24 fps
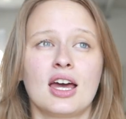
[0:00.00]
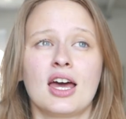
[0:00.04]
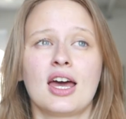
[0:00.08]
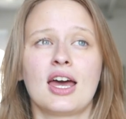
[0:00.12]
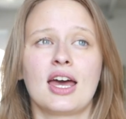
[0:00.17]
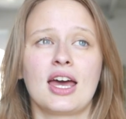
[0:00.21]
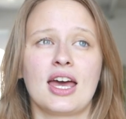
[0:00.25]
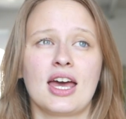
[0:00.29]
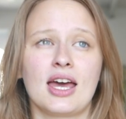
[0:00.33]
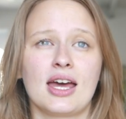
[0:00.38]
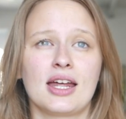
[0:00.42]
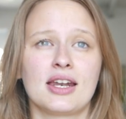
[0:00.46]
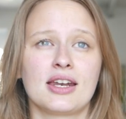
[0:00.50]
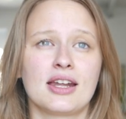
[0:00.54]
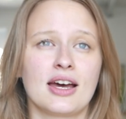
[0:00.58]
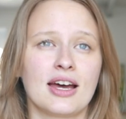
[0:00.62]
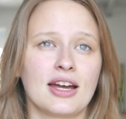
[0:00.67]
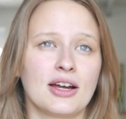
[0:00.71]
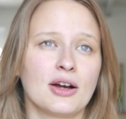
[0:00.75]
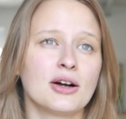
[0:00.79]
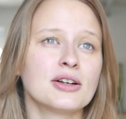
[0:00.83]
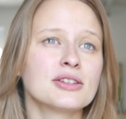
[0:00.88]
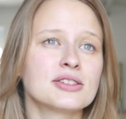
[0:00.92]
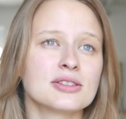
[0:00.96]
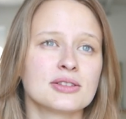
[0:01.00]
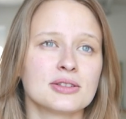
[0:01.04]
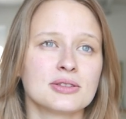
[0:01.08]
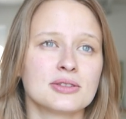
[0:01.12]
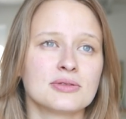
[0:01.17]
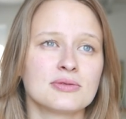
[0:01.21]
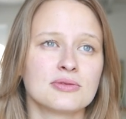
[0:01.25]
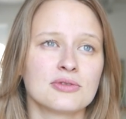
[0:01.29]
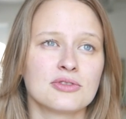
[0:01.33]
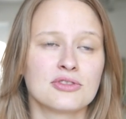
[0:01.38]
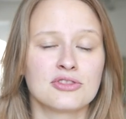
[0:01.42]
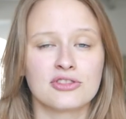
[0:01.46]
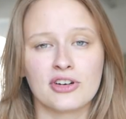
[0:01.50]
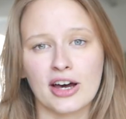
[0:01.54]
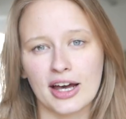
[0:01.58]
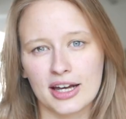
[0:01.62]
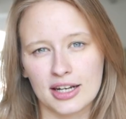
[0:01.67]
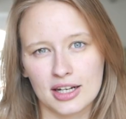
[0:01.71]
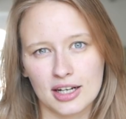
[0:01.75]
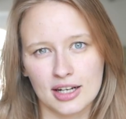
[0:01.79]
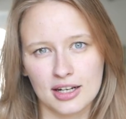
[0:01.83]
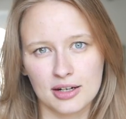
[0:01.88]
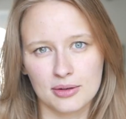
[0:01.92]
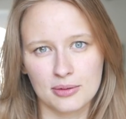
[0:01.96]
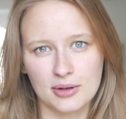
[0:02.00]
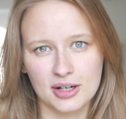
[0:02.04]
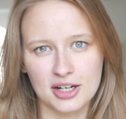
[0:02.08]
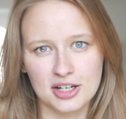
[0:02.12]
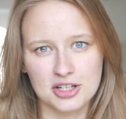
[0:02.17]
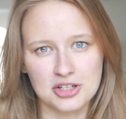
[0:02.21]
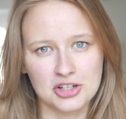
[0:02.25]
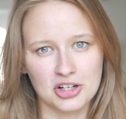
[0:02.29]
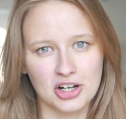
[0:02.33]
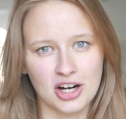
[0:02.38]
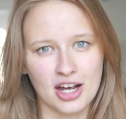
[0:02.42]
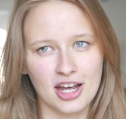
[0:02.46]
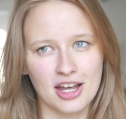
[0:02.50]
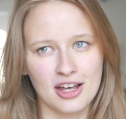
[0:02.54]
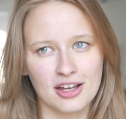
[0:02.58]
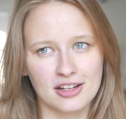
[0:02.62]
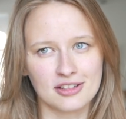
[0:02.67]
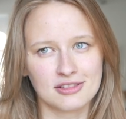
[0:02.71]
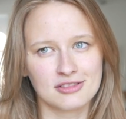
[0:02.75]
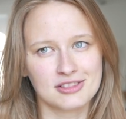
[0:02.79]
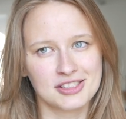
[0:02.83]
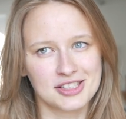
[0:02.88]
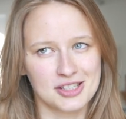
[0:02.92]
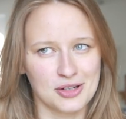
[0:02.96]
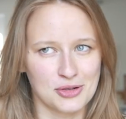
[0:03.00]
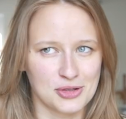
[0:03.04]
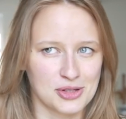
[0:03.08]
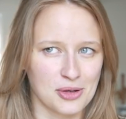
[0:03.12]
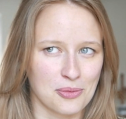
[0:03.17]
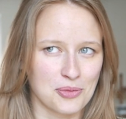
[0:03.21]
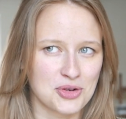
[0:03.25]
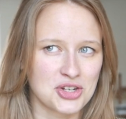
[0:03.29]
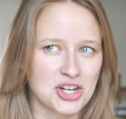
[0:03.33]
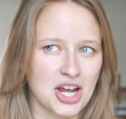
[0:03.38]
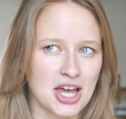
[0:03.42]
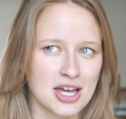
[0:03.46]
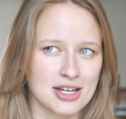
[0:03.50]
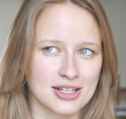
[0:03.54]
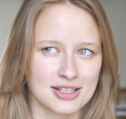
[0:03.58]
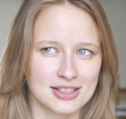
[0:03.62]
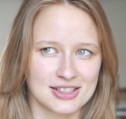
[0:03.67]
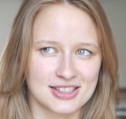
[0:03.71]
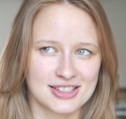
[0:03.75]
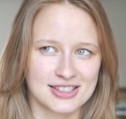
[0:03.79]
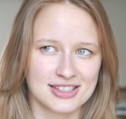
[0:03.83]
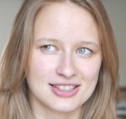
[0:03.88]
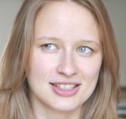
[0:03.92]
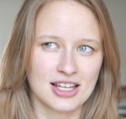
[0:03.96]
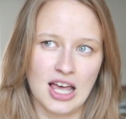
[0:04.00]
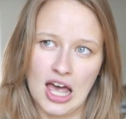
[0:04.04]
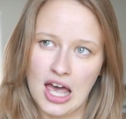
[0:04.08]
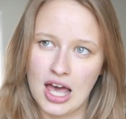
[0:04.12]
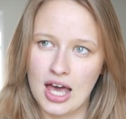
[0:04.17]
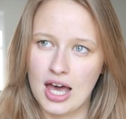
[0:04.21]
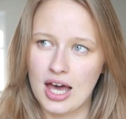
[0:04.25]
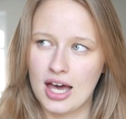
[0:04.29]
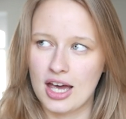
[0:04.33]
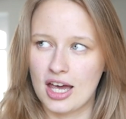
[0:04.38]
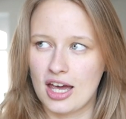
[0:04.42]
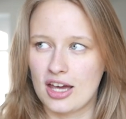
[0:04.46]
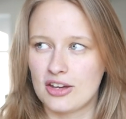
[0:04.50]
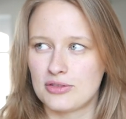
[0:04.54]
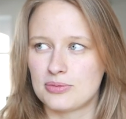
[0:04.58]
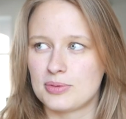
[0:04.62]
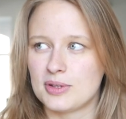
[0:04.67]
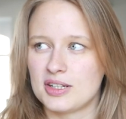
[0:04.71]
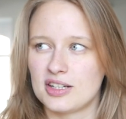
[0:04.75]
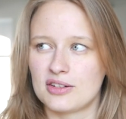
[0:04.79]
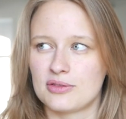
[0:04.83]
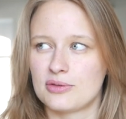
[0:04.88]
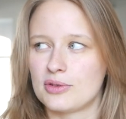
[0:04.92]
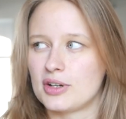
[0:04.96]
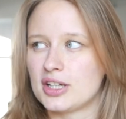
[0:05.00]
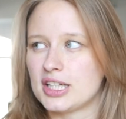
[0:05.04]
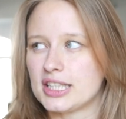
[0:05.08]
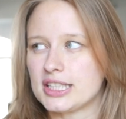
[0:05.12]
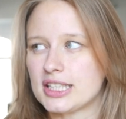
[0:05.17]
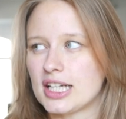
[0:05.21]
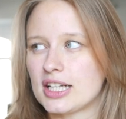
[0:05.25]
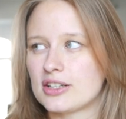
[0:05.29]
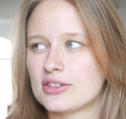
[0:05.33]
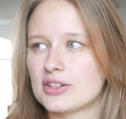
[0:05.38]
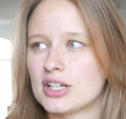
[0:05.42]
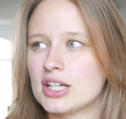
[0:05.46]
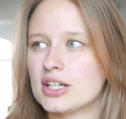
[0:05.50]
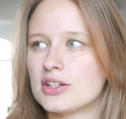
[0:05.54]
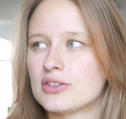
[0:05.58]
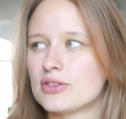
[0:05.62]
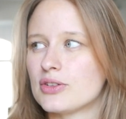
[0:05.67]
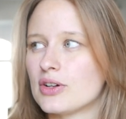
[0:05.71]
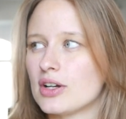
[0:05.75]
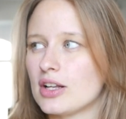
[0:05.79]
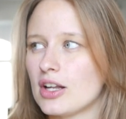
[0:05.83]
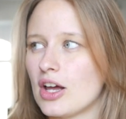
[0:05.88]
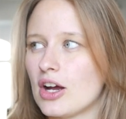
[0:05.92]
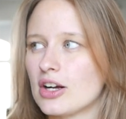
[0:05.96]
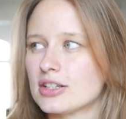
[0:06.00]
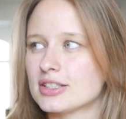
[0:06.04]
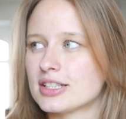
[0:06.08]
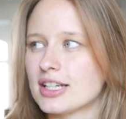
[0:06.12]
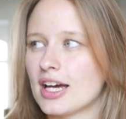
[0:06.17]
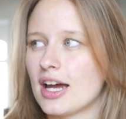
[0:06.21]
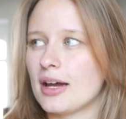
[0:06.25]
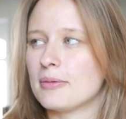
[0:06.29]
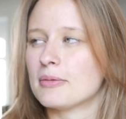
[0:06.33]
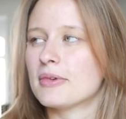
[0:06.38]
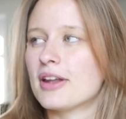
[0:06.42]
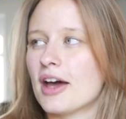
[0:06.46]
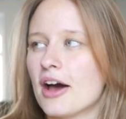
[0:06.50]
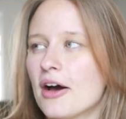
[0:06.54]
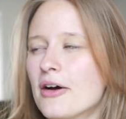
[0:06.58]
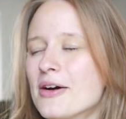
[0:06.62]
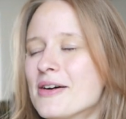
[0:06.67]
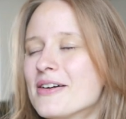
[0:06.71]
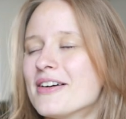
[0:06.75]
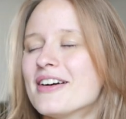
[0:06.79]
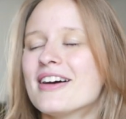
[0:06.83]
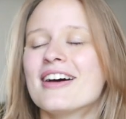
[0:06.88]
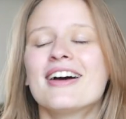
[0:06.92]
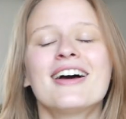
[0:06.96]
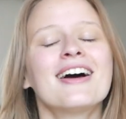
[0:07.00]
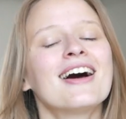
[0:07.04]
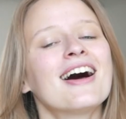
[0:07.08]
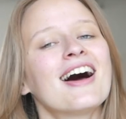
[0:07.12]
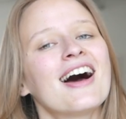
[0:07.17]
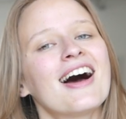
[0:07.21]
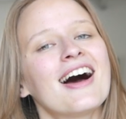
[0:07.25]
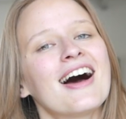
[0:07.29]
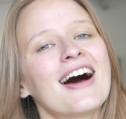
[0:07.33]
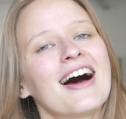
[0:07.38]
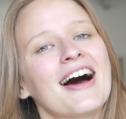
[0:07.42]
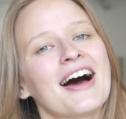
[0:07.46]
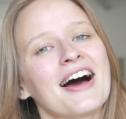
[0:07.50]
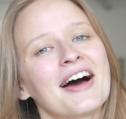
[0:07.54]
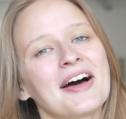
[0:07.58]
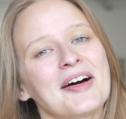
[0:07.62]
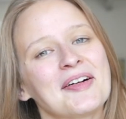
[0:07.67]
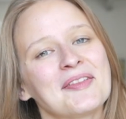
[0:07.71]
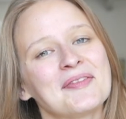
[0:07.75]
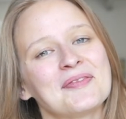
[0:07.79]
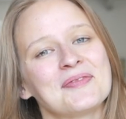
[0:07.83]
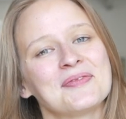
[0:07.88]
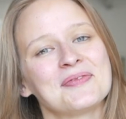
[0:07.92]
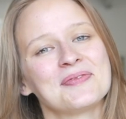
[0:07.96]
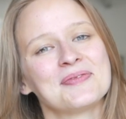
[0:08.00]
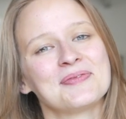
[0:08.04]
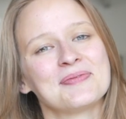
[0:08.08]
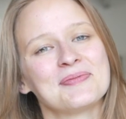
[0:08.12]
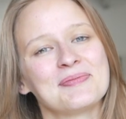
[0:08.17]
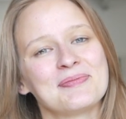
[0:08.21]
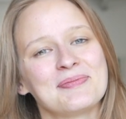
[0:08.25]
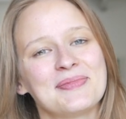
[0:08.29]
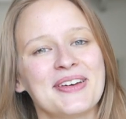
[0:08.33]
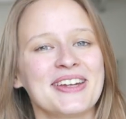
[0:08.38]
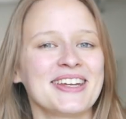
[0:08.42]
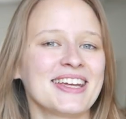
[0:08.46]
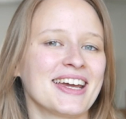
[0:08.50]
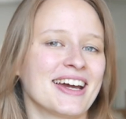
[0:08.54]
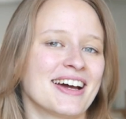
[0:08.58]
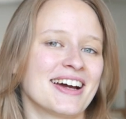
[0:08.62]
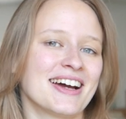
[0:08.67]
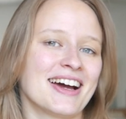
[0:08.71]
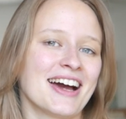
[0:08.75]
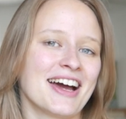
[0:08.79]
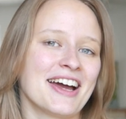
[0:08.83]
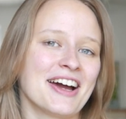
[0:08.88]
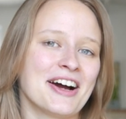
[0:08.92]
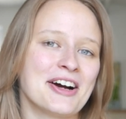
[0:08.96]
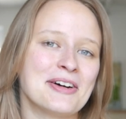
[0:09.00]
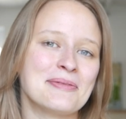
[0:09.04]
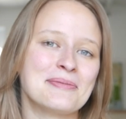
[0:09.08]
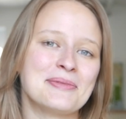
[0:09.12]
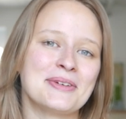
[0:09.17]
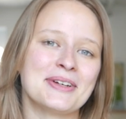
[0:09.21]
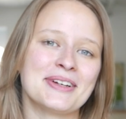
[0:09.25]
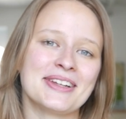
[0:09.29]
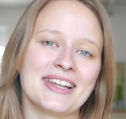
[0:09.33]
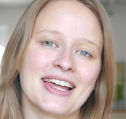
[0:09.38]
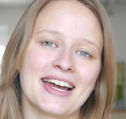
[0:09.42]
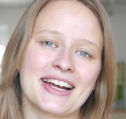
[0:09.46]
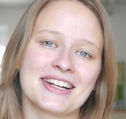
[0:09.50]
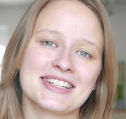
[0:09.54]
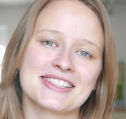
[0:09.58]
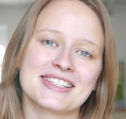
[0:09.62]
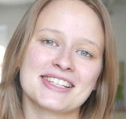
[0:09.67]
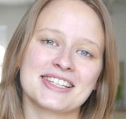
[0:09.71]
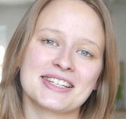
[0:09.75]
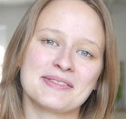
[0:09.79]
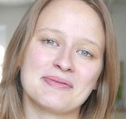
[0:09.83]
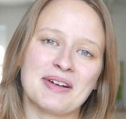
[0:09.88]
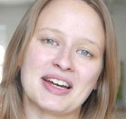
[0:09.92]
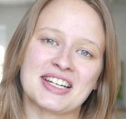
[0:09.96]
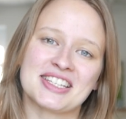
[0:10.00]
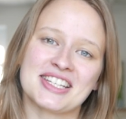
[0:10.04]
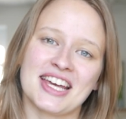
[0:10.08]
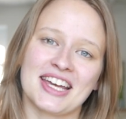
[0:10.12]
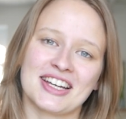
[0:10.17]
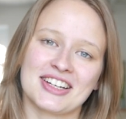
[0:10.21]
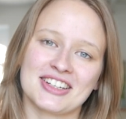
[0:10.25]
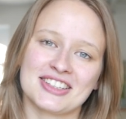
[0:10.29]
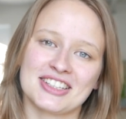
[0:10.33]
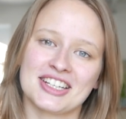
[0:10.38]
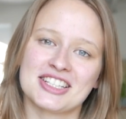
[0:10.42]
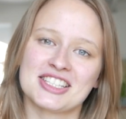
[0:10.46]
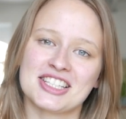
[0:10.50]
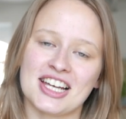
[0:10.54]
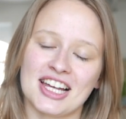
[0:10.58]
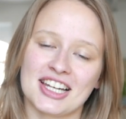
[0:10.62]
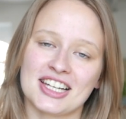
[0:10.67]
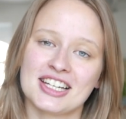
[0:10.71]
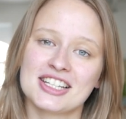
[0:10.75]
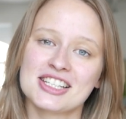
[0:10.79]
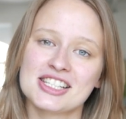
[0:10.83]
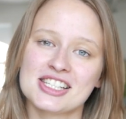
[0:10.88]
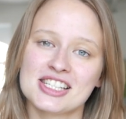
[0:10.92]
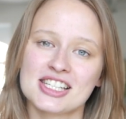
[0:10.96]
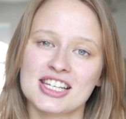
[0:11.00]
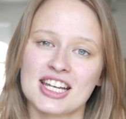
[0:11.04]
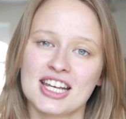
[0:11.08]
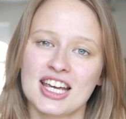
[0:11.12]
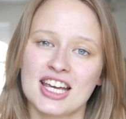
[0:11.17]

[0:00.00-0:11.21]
and I also finally want to try and sew some jackets. I've been avoiding that for a long time now. But yeah, I hope you liked my take on the challenge,